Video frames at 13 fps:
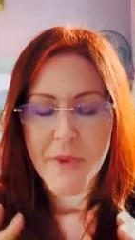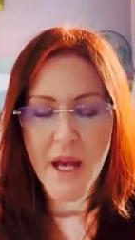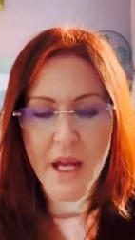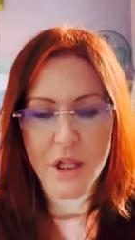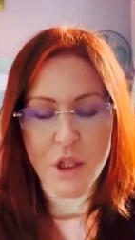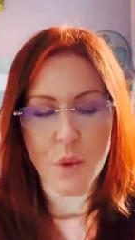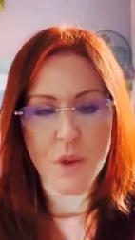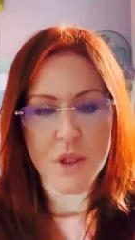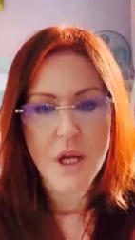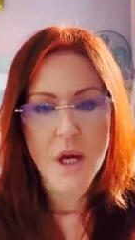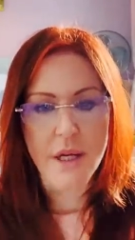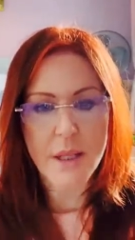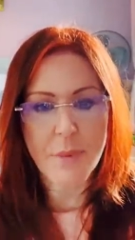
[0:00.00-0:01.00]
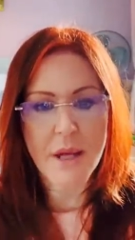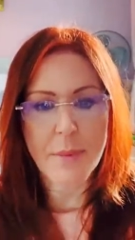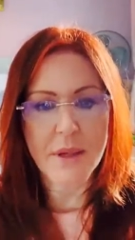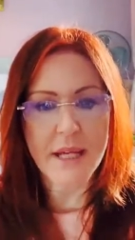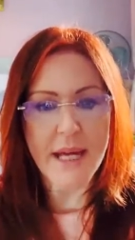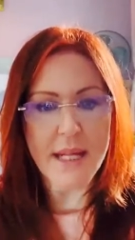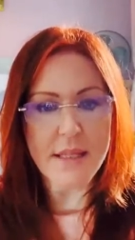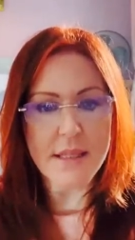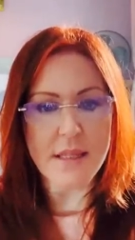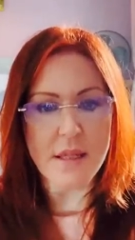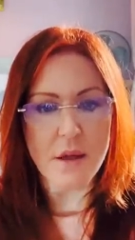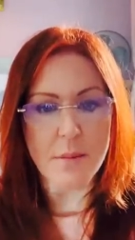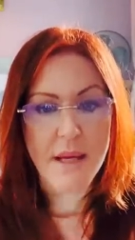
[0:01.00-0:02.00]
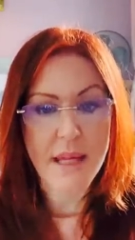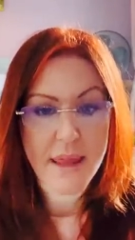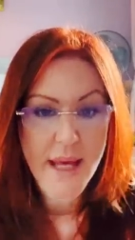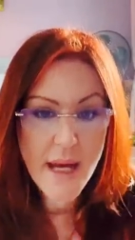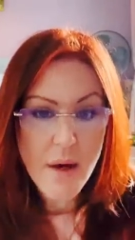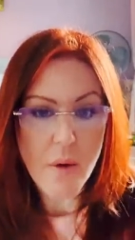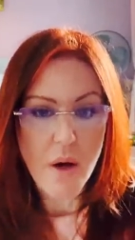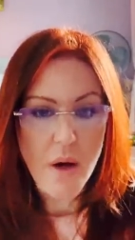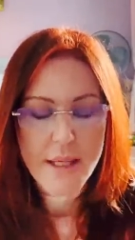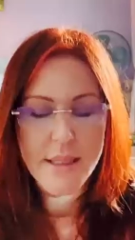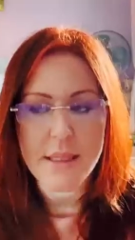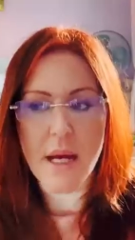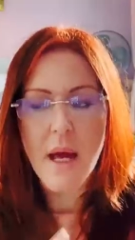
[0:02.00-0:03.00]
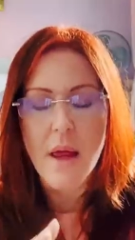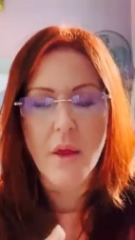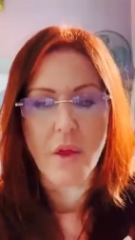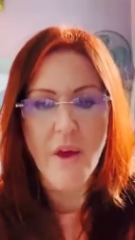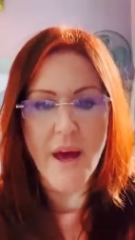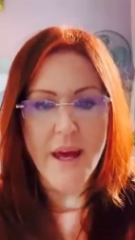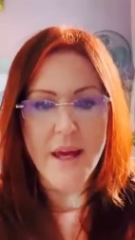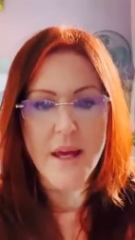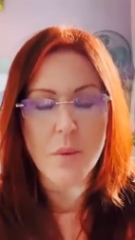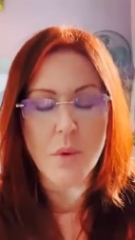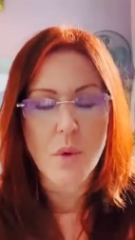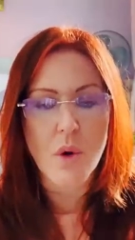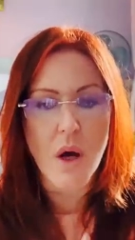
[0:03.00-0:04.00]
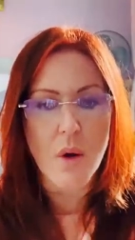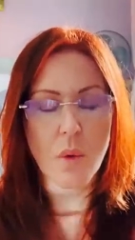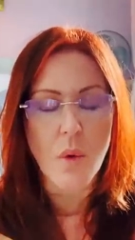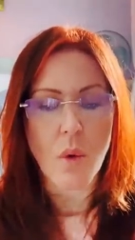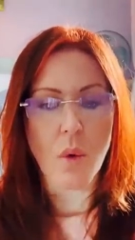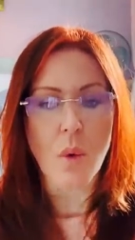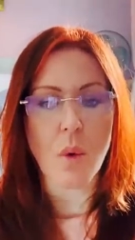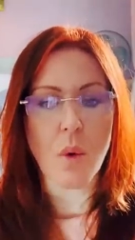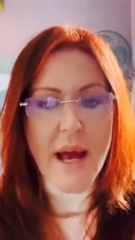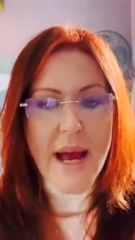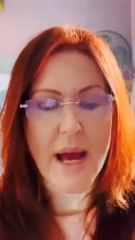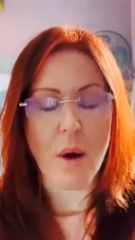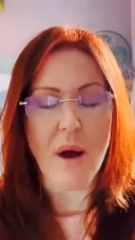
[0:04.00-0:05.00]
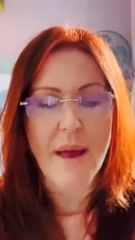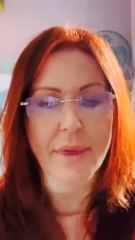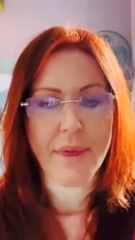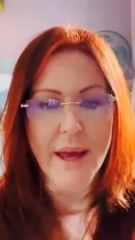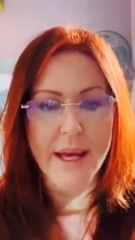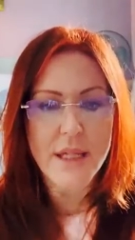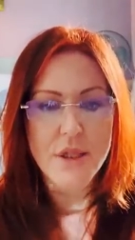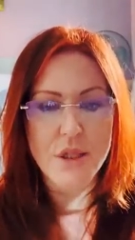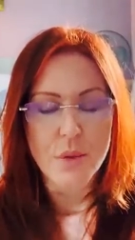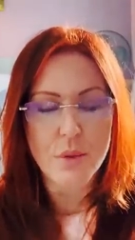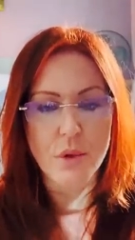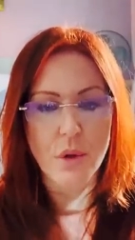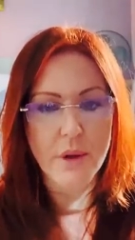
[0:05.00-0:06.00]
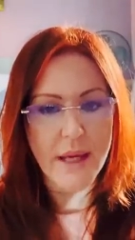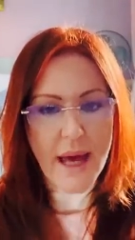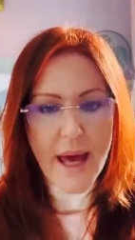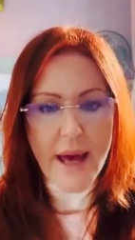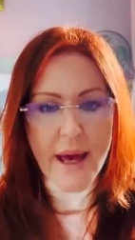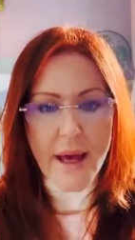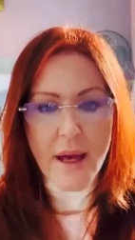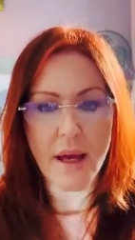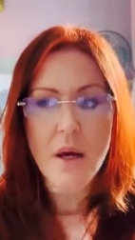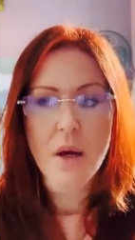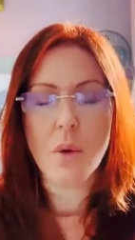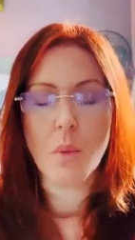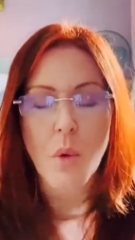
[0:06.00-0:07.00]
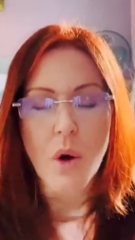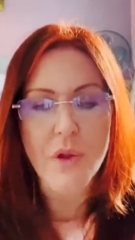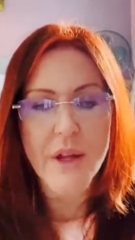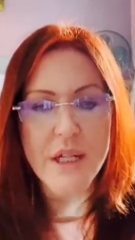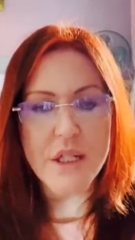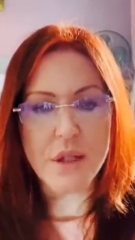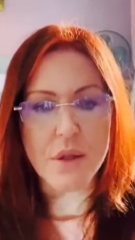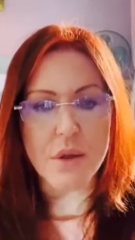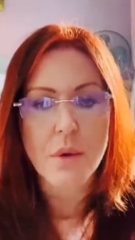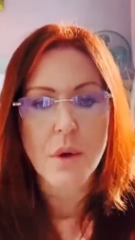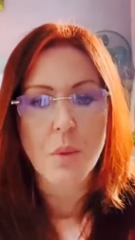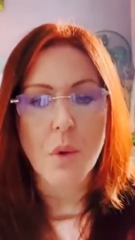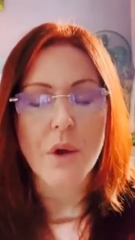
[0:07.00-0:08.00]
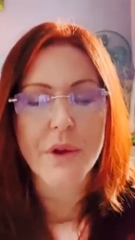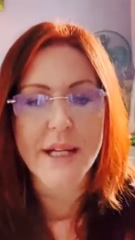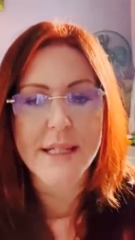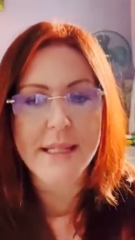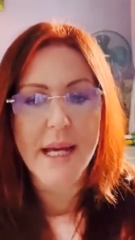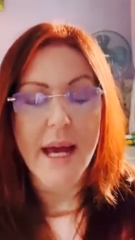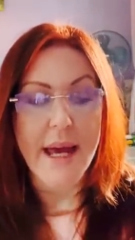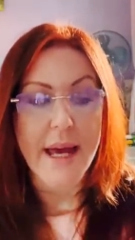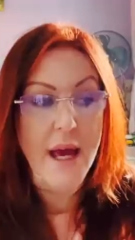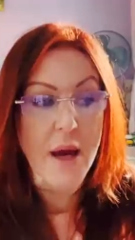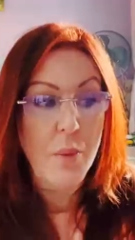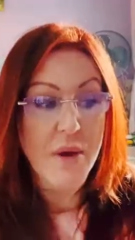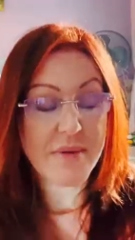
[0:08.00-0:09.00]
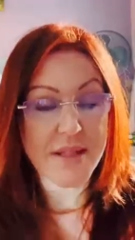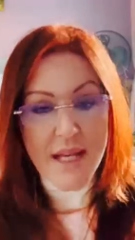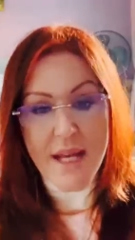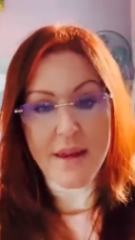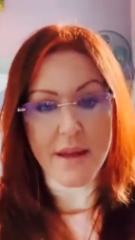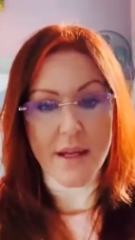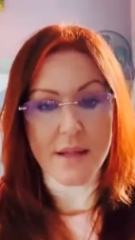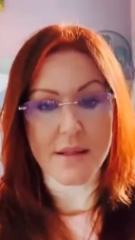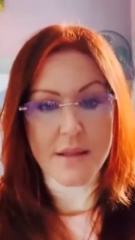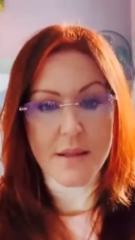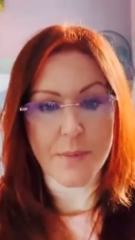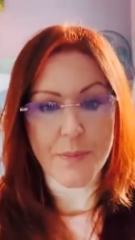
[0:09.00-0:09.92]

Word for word: and you're turning people against them in their eyes, they will go all out and they do not care what they do or what they say. And we've seen this.